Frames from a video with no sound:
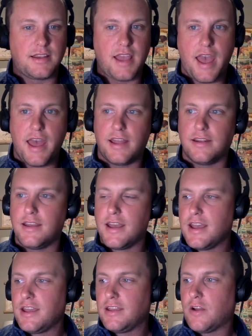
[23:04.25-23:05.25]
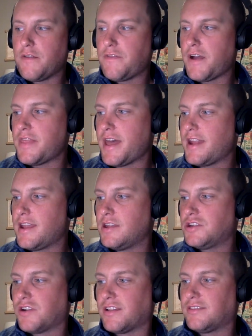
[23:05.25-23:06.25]
and Ken, you know, I find that
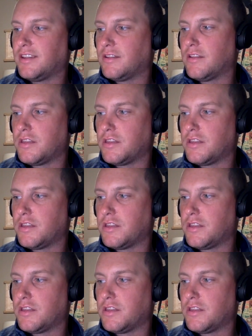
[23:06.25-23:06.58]
interesting.